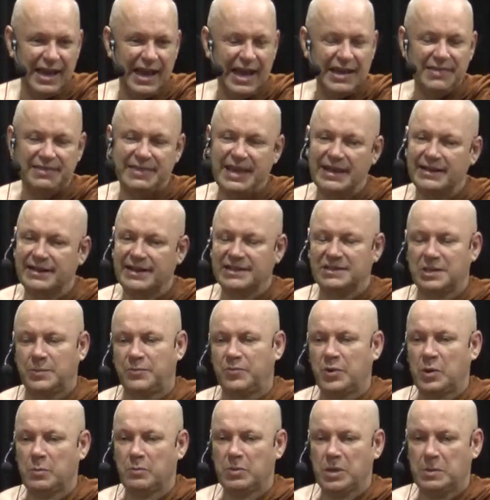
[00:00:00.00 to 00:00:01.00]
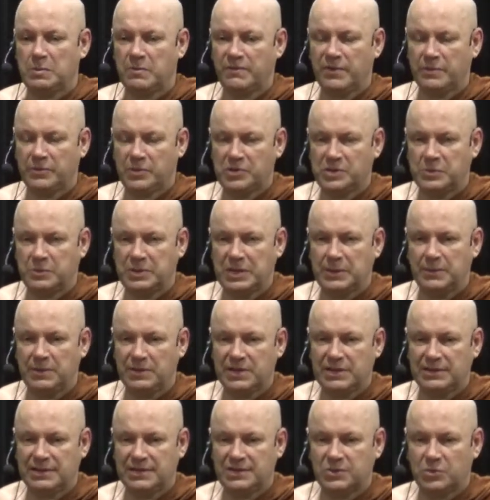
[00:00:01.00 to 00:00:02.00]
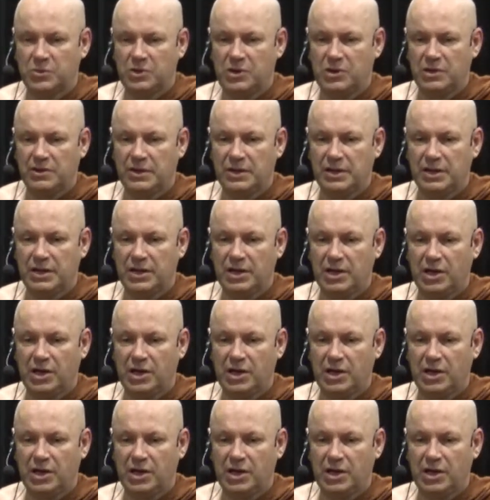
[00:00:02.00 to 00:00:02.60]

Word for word: That is the problem for most people in this world.